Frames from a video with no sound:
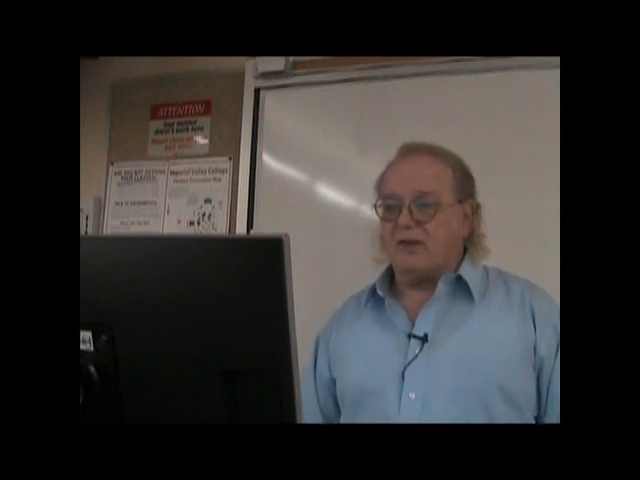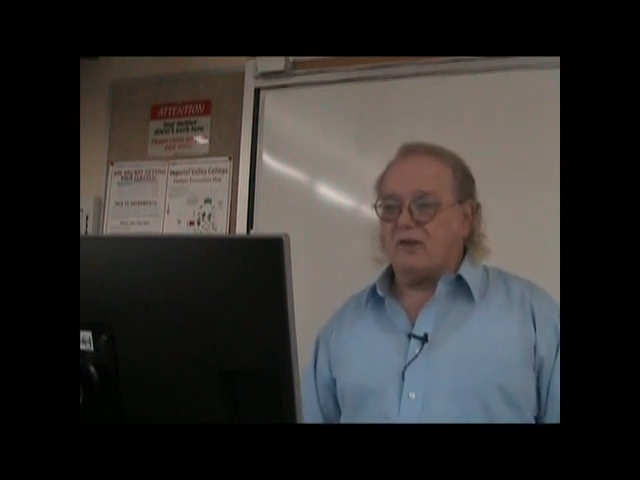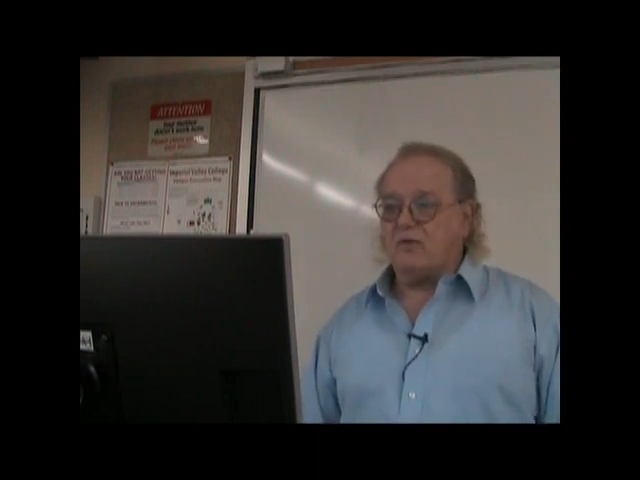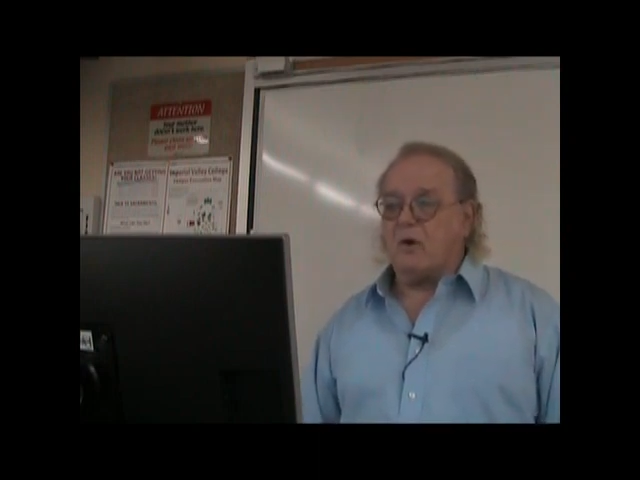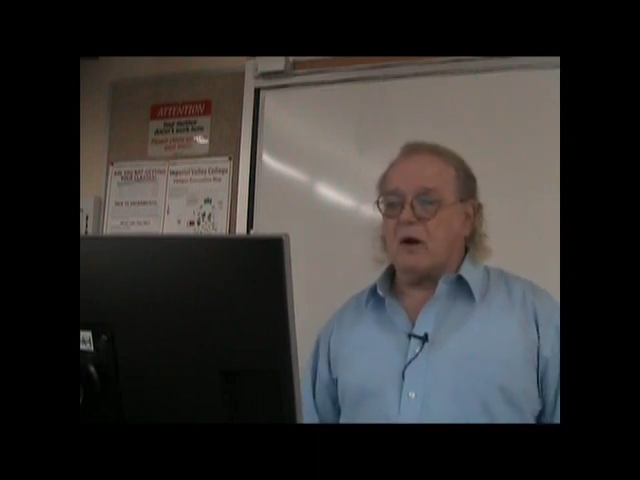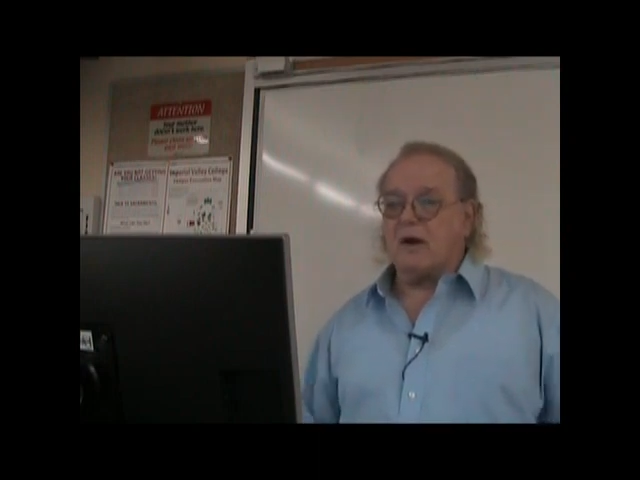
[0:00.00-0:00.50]

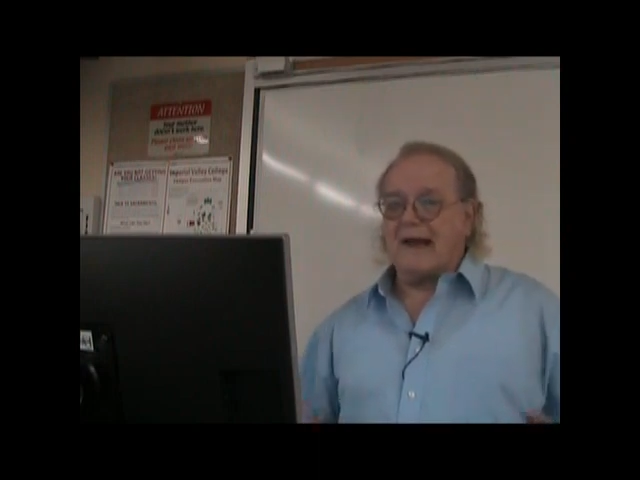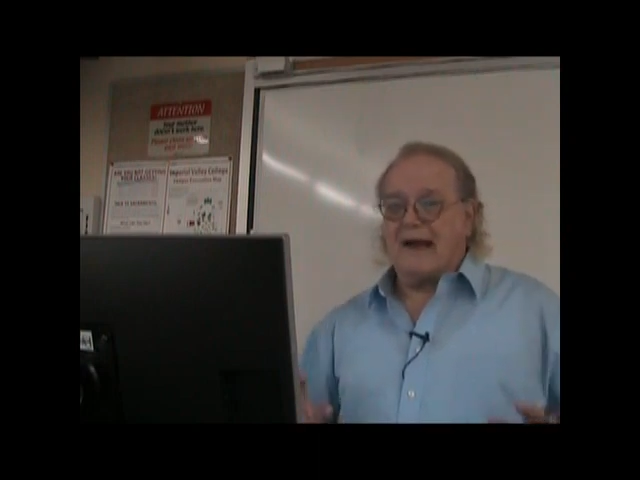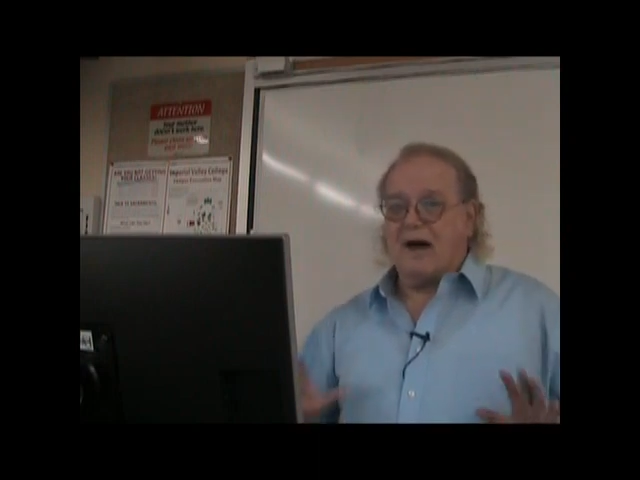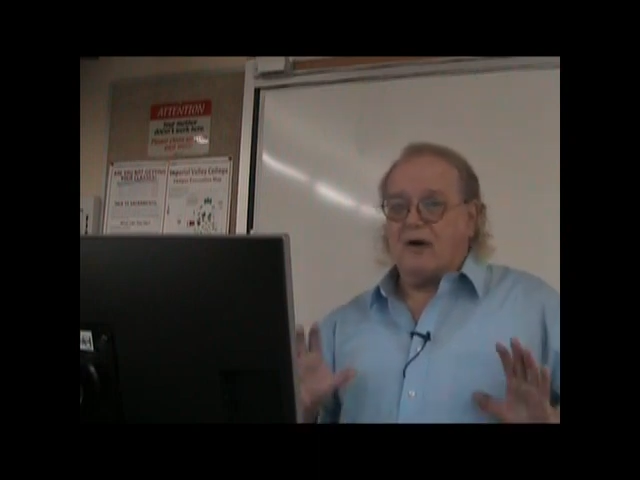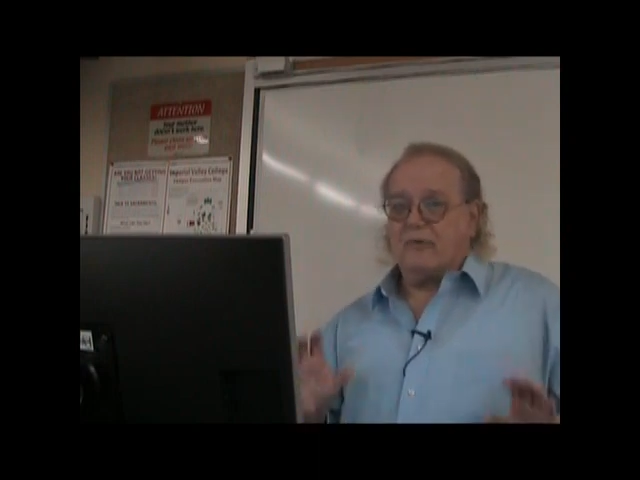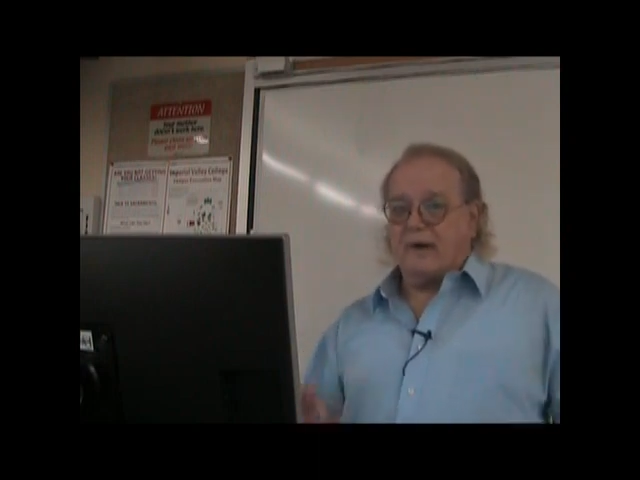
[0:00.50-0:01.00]
you are
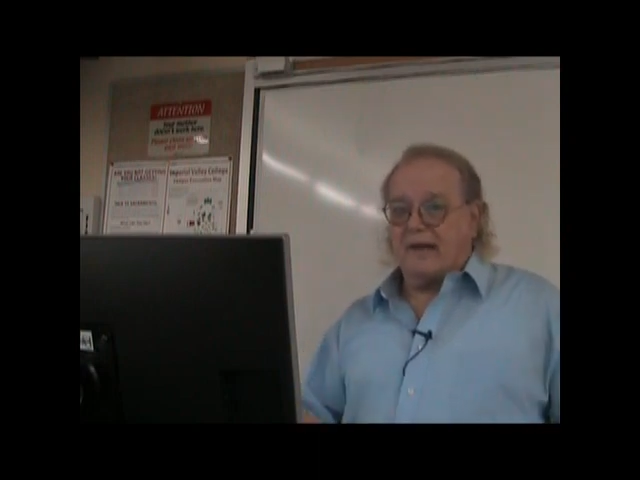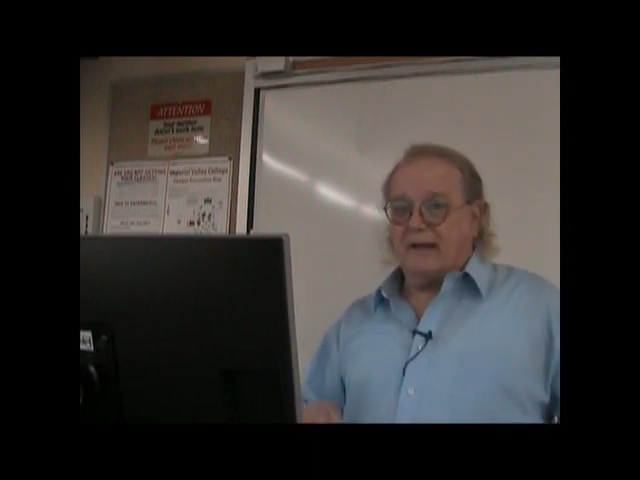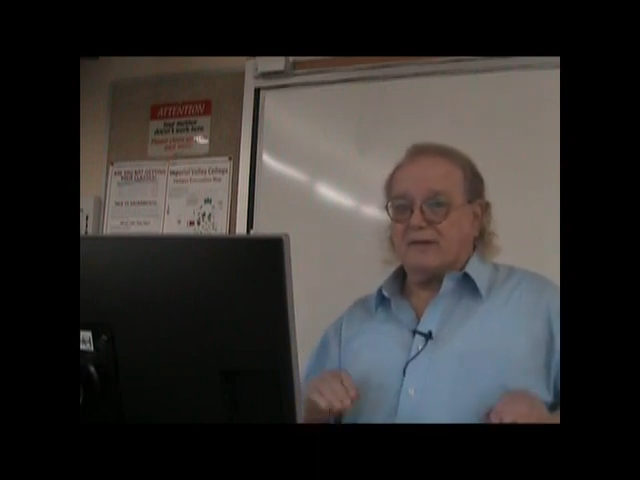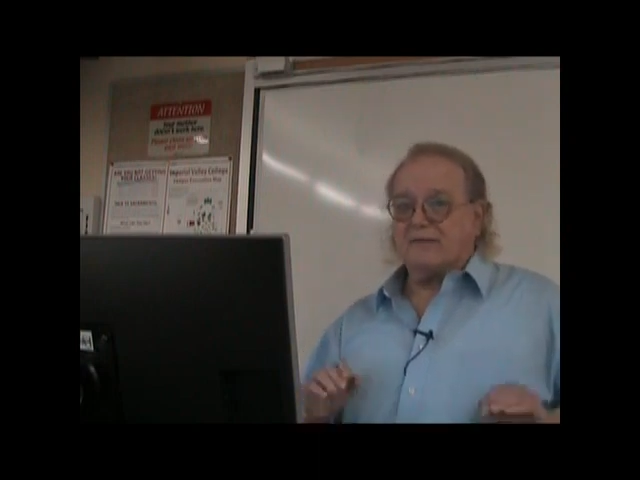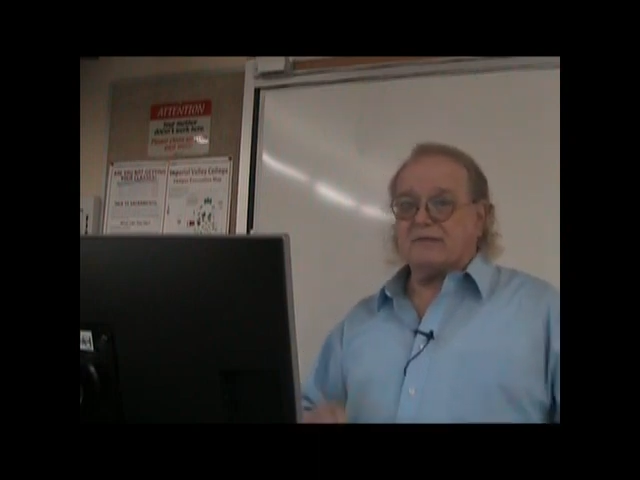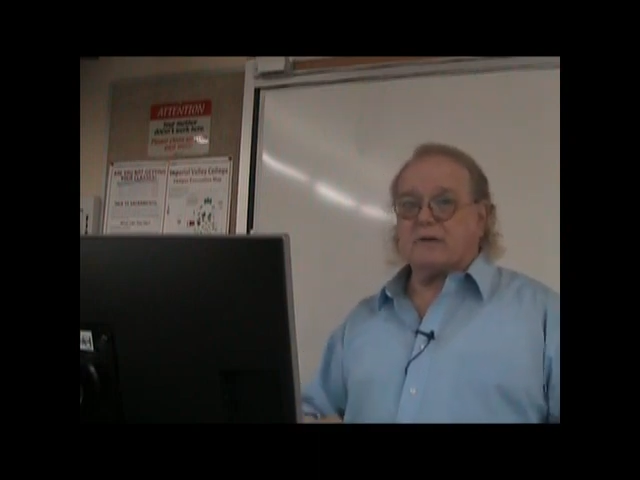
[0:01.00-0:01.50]
now ready
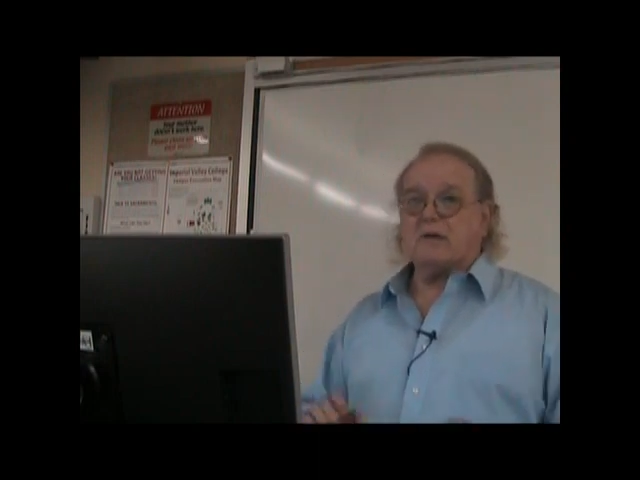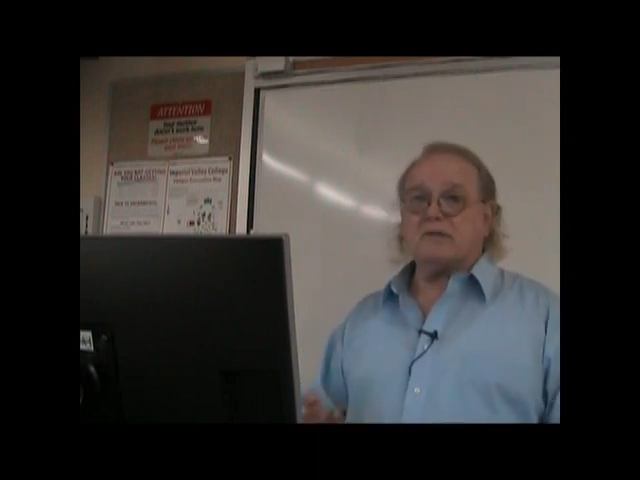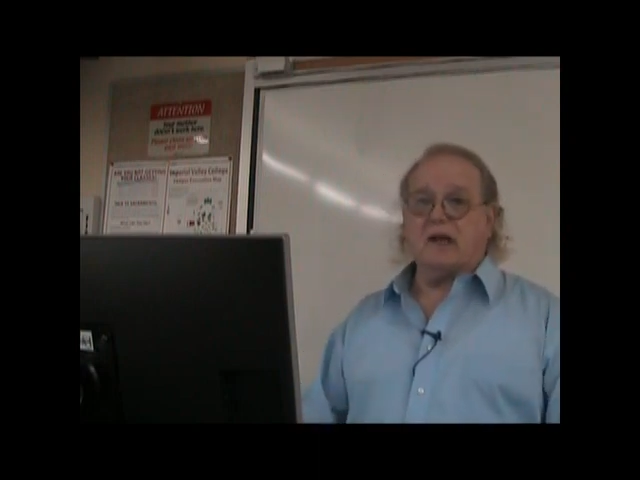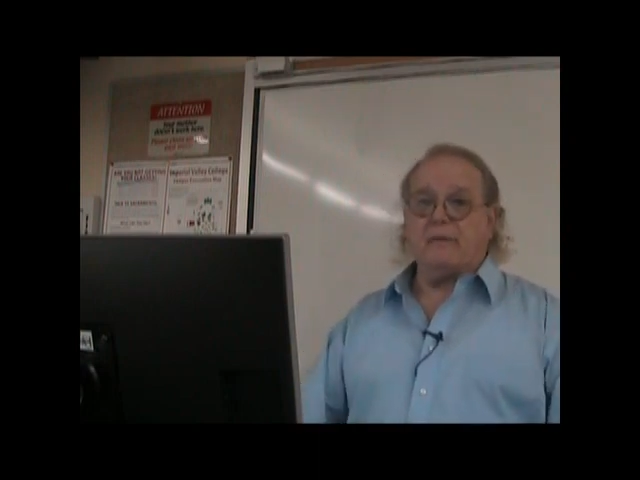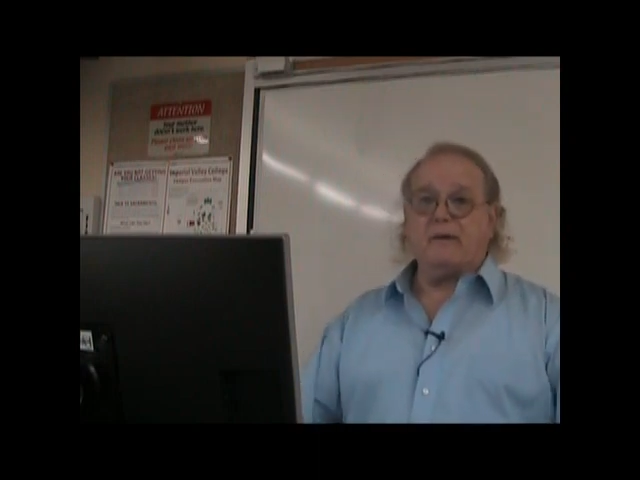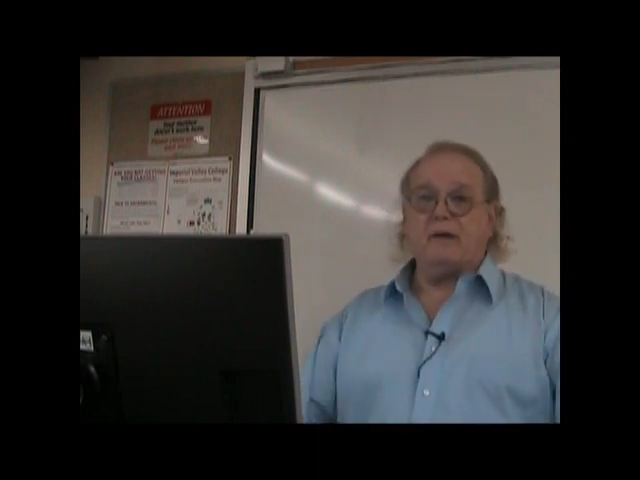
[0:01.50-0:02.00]
to start
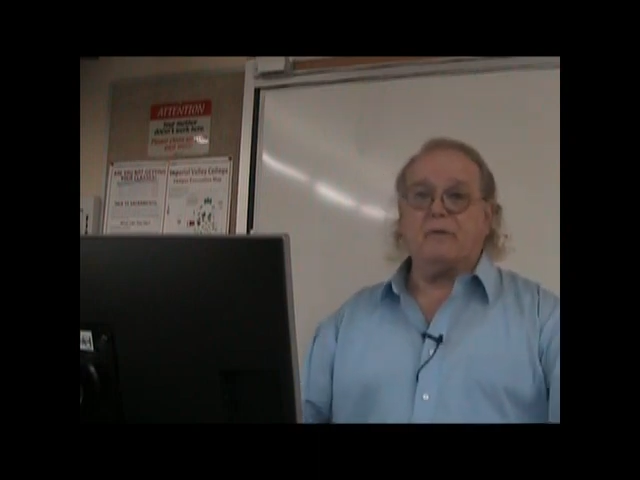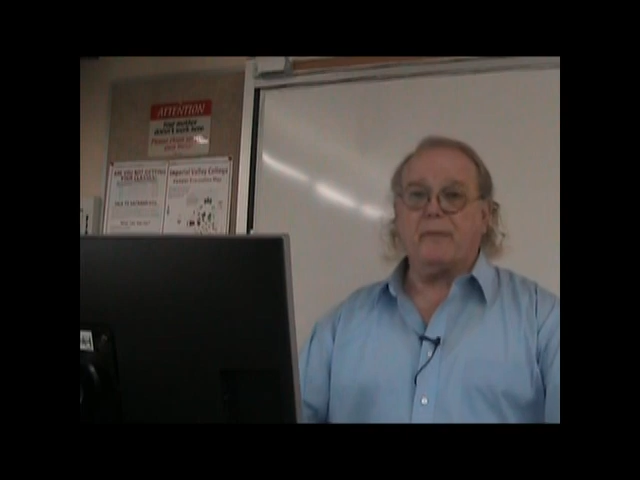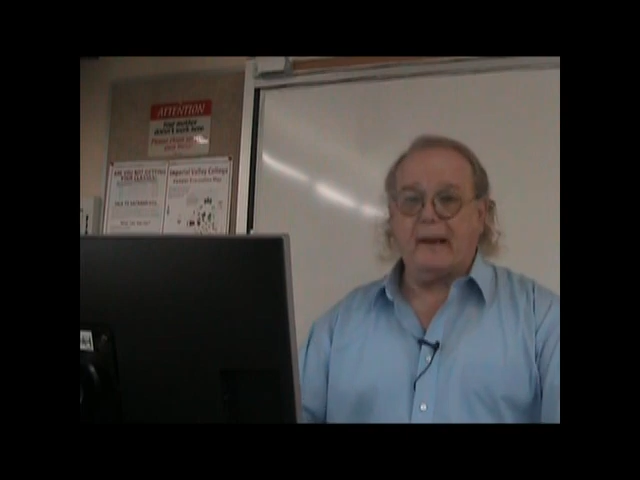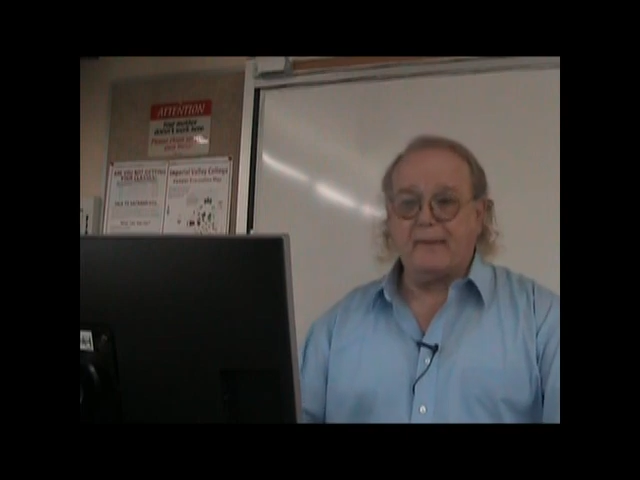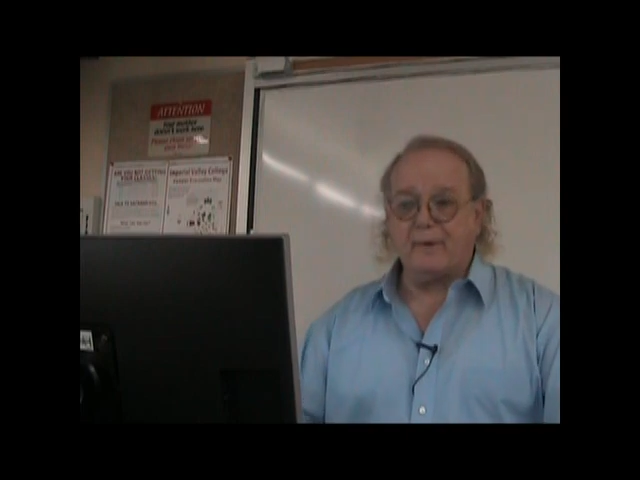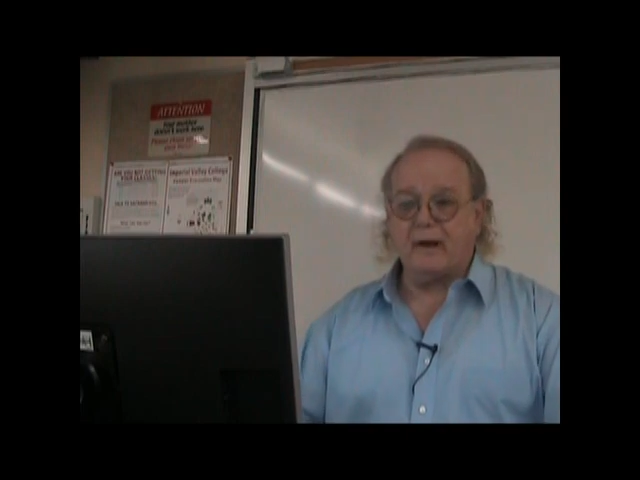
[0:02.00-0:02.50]
typing your
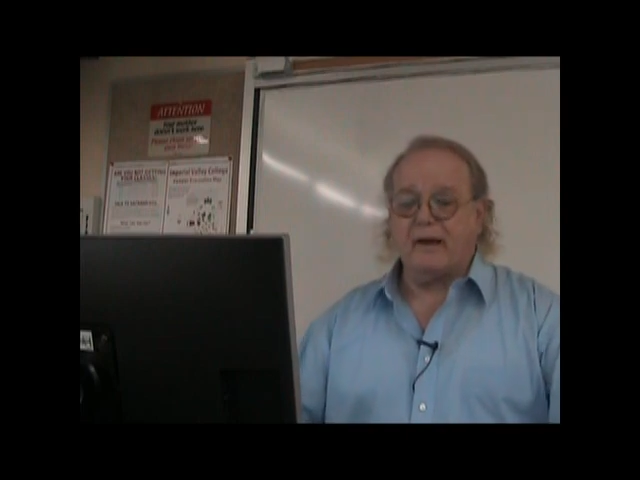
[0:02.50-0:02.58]
paper,